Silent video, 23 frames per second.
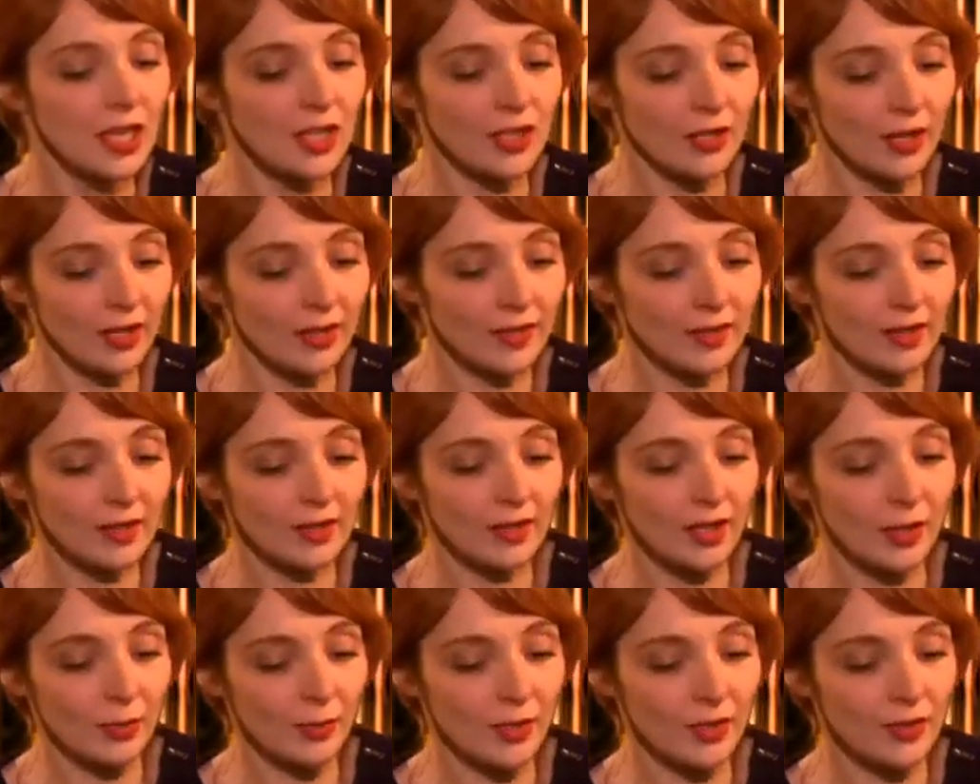So I think
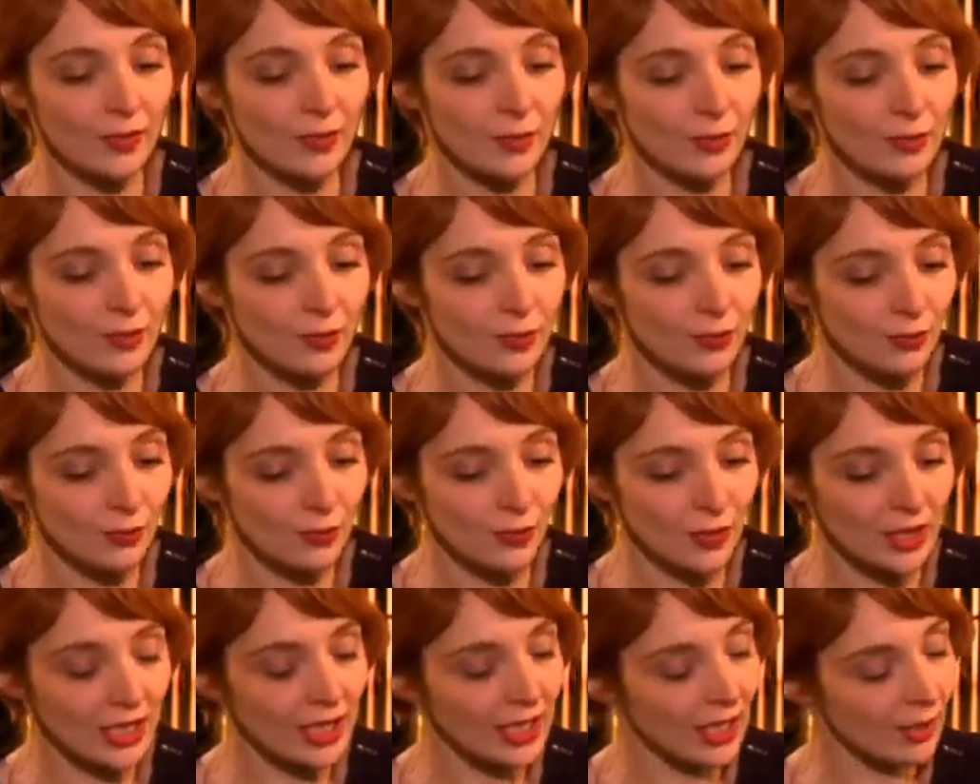that was a
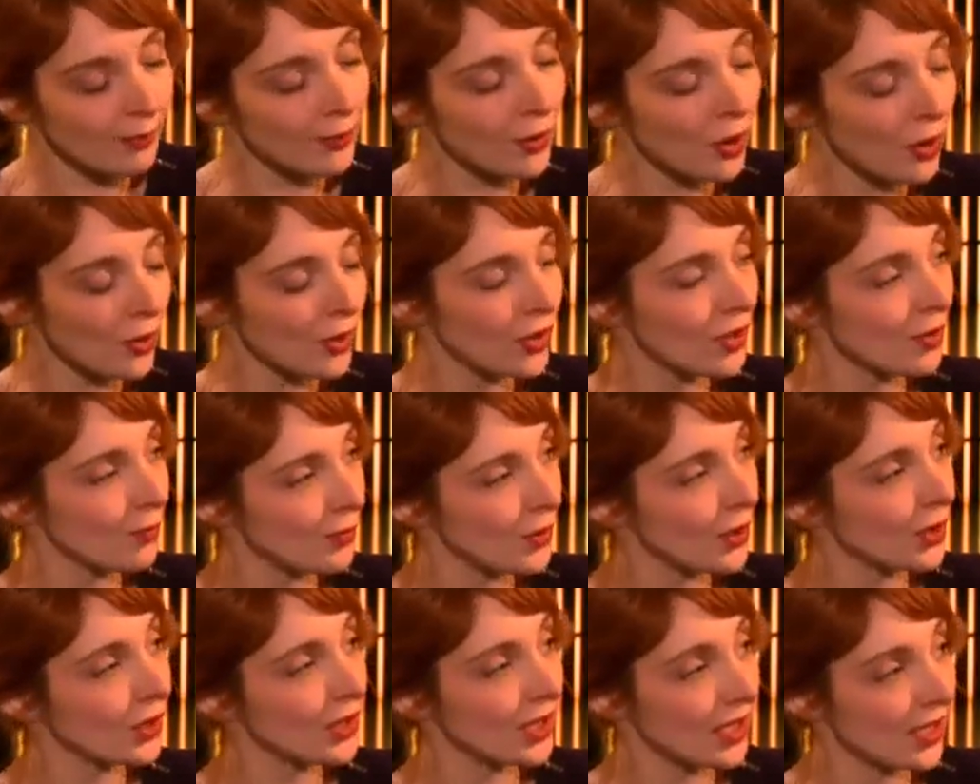really
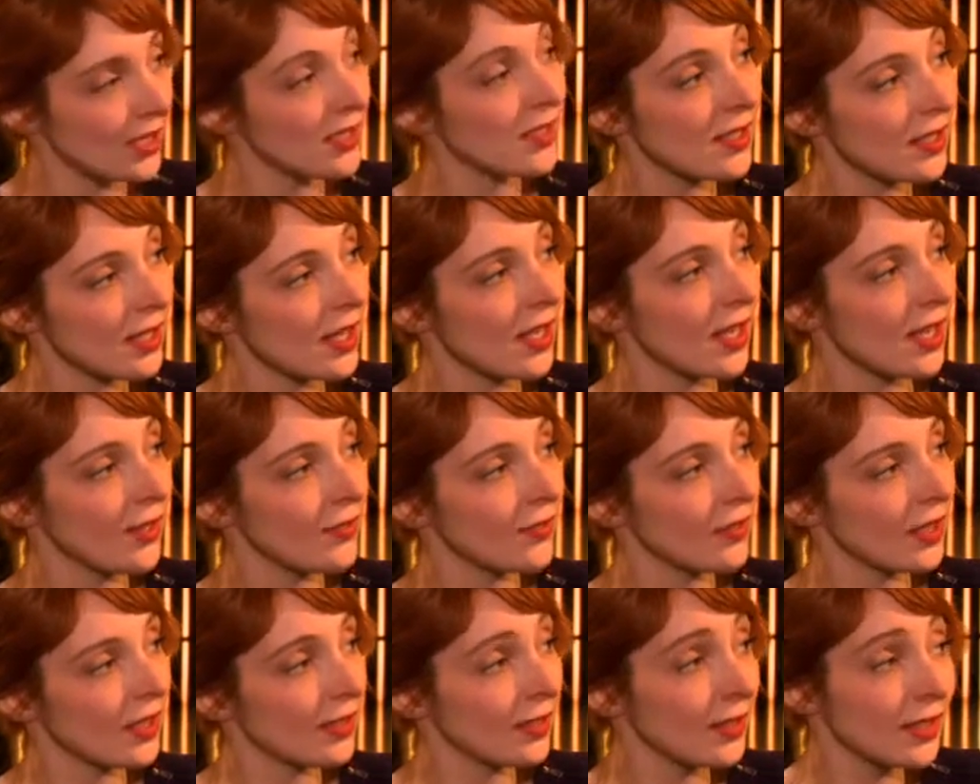important point in his life.
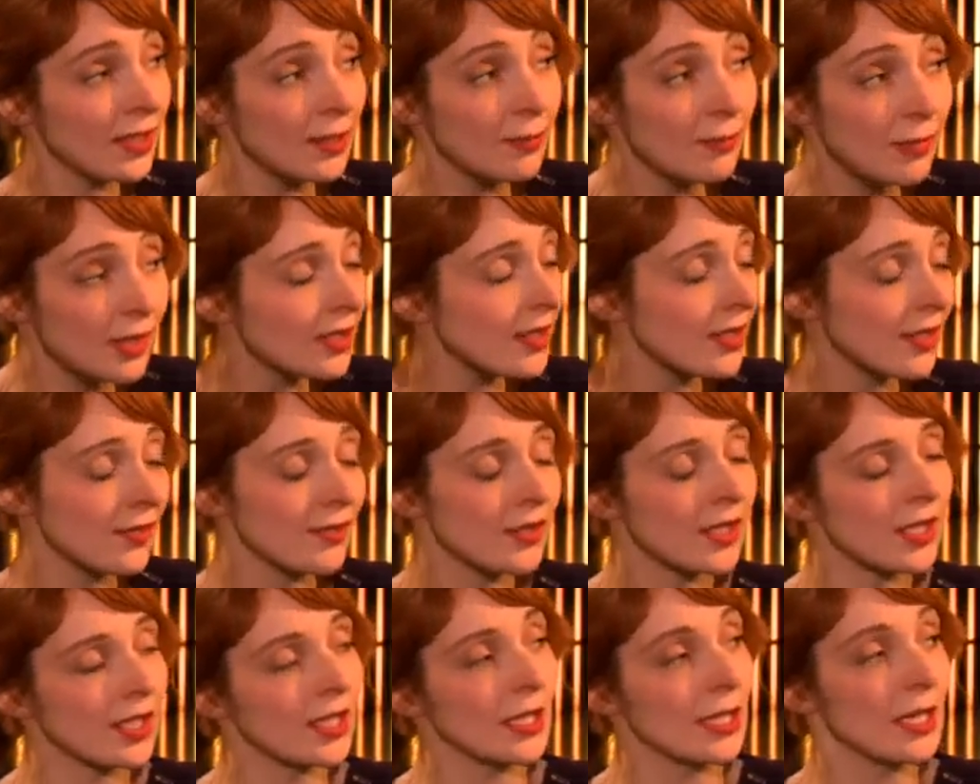I think he must
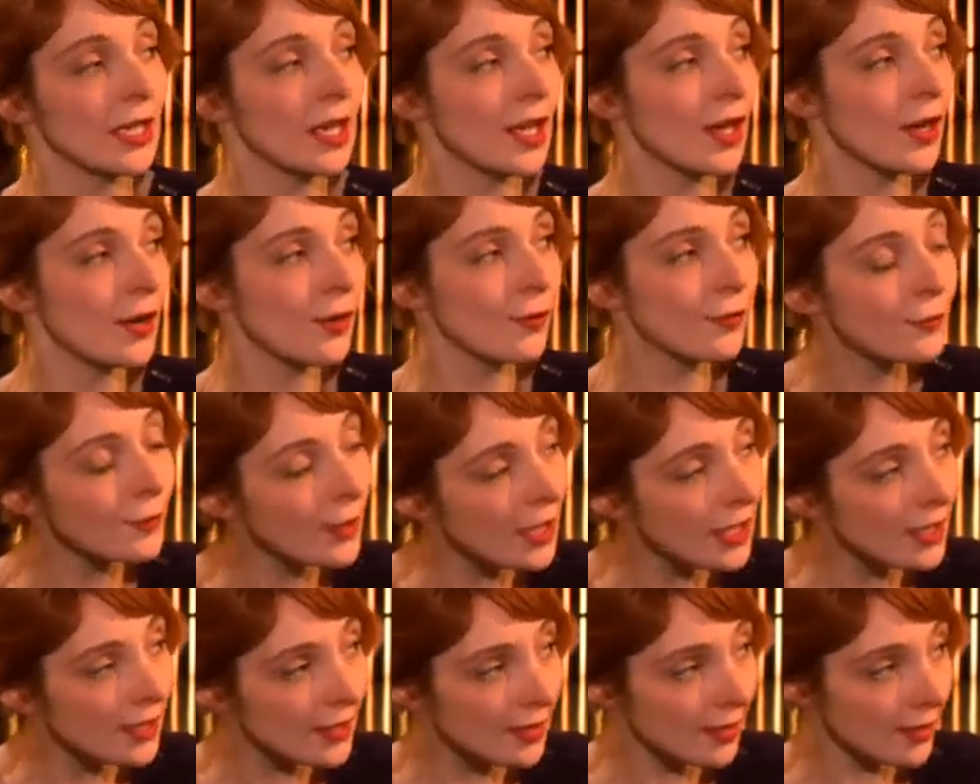have seen
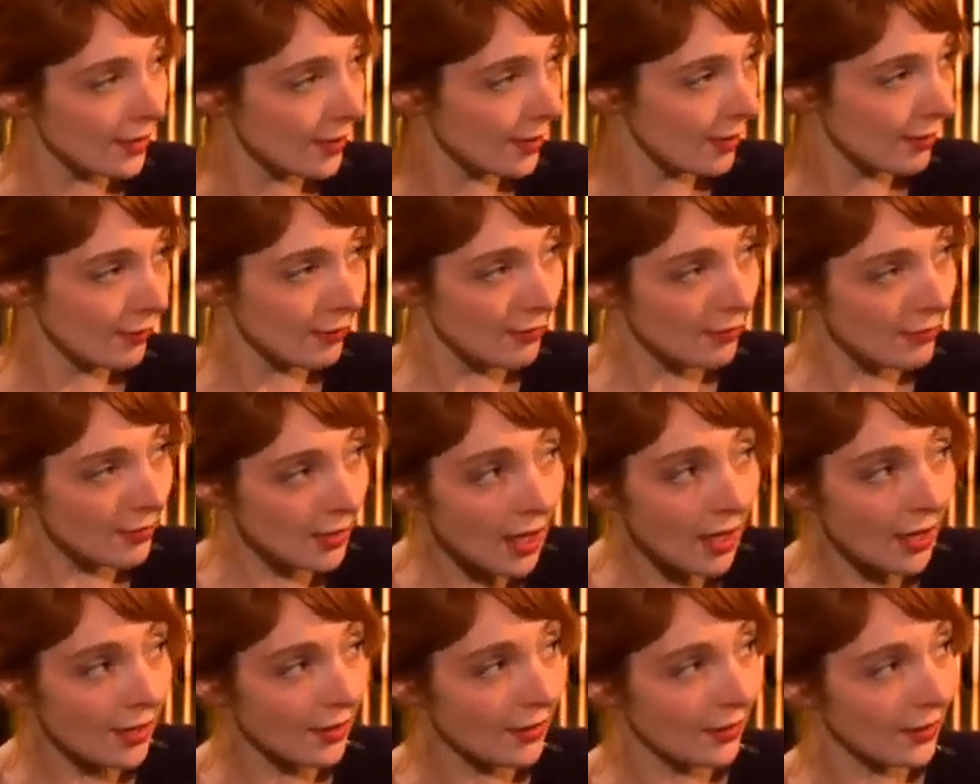friends
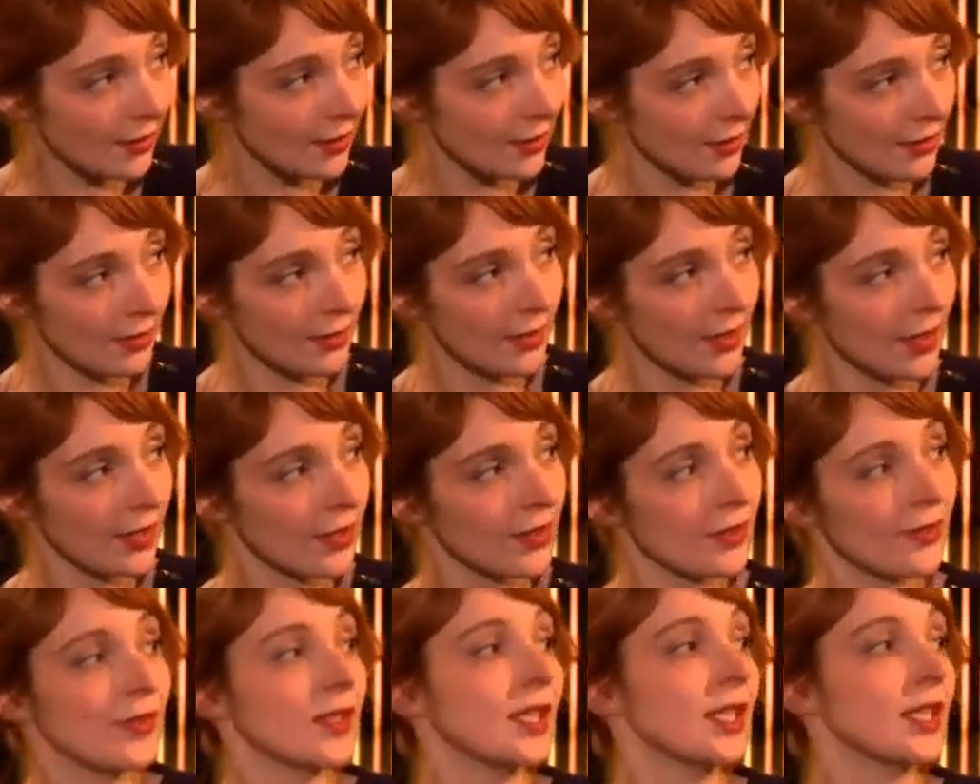die
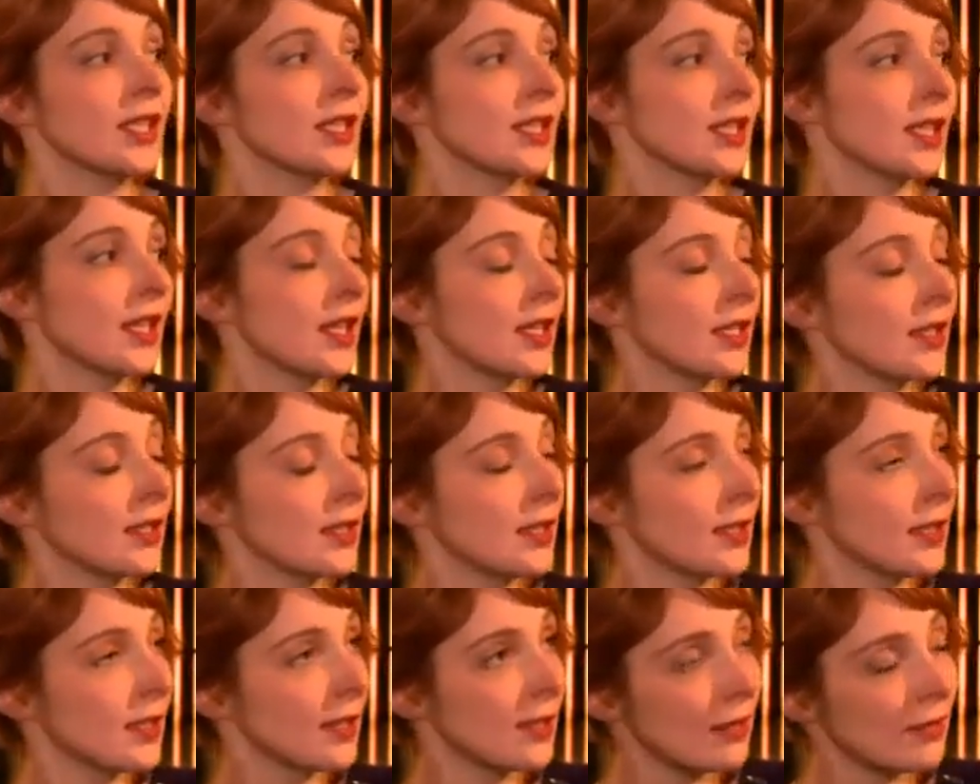out of it
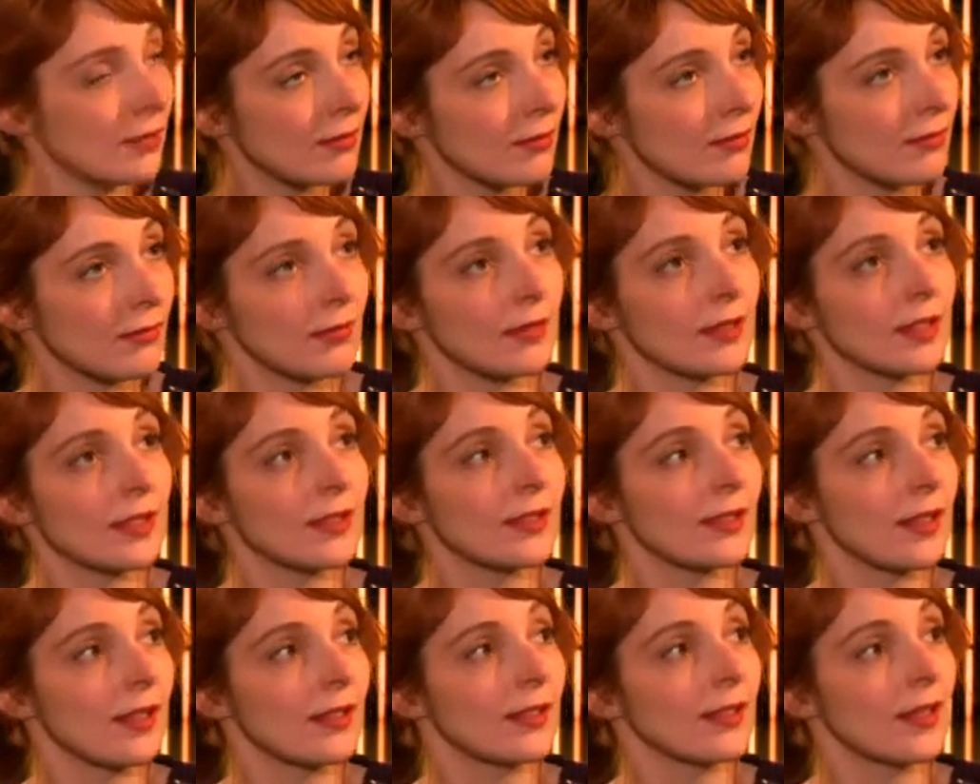and
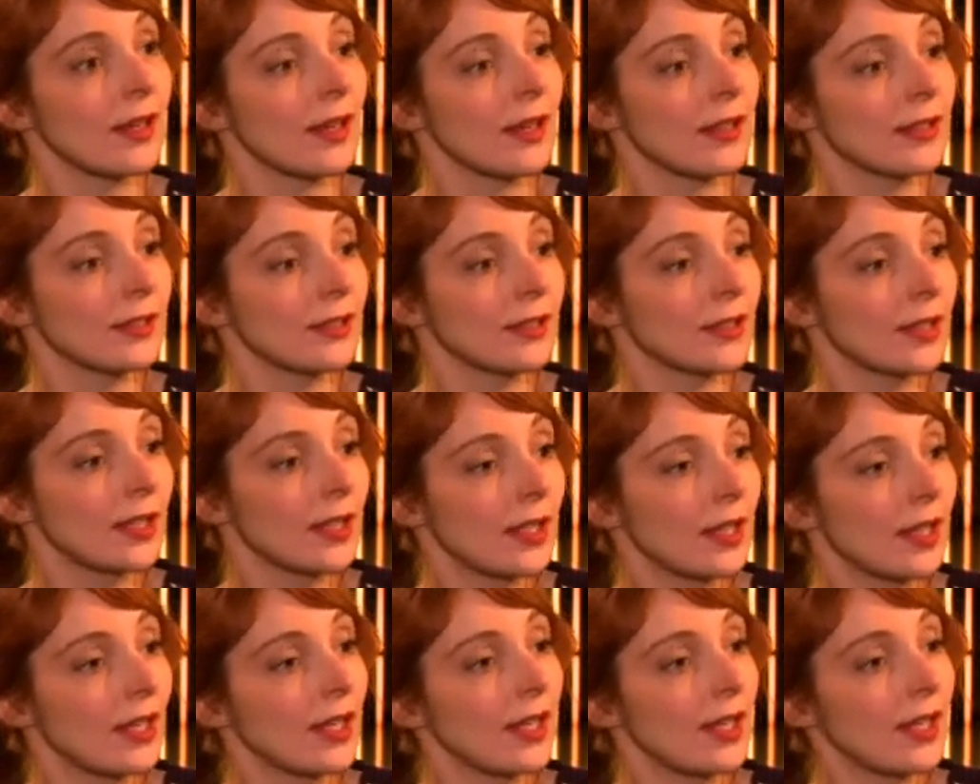things like that,
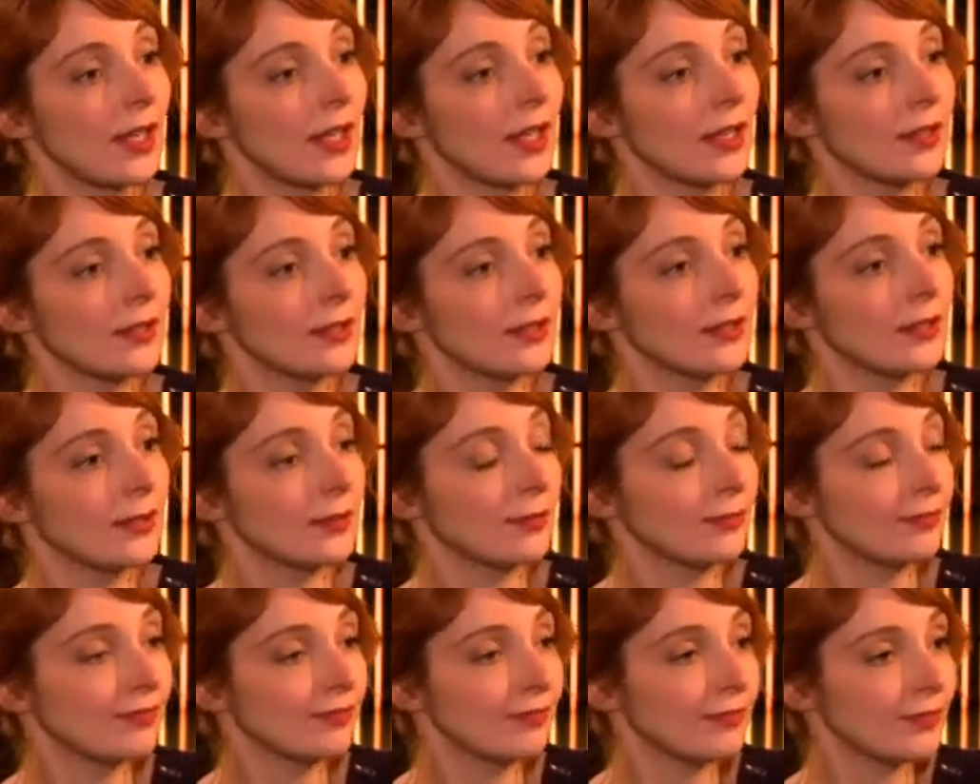
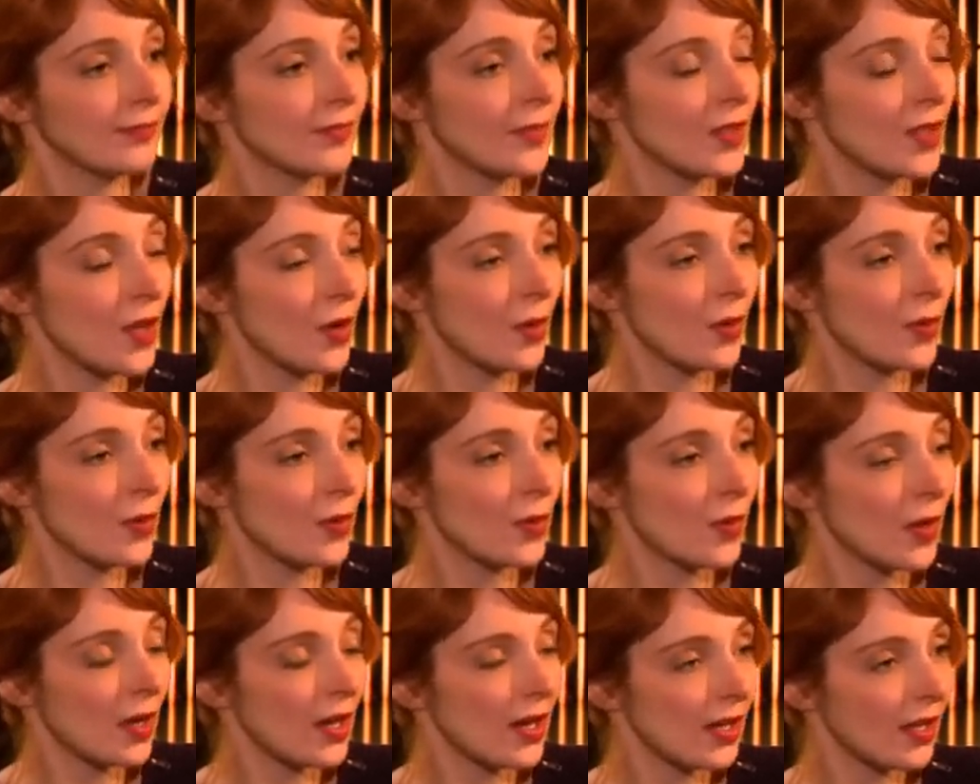and
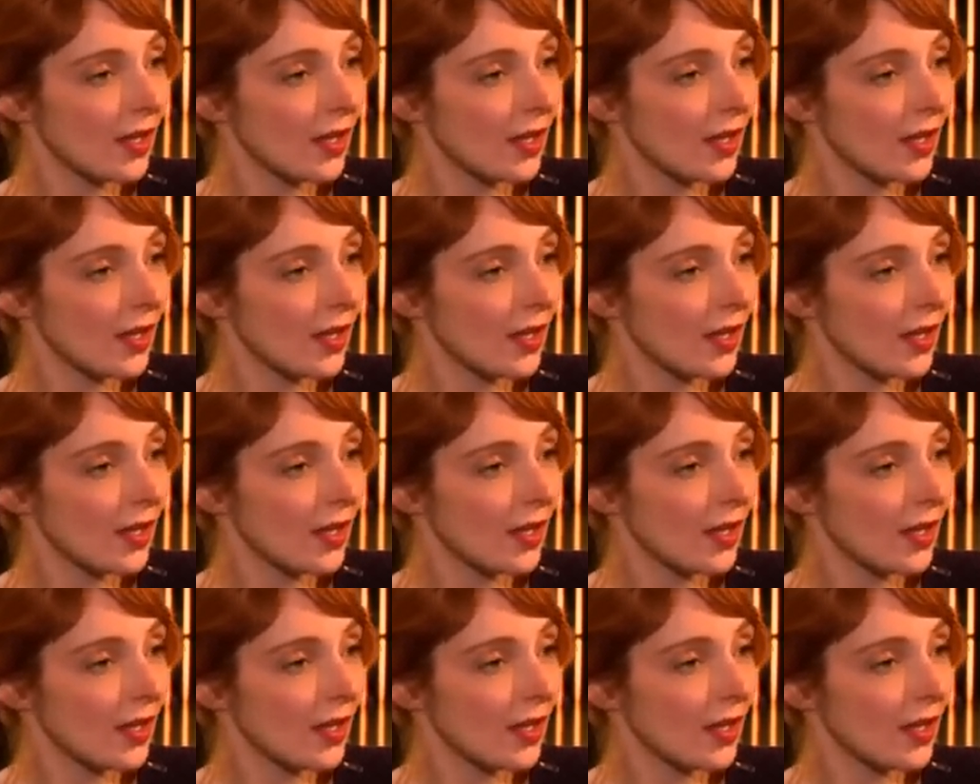so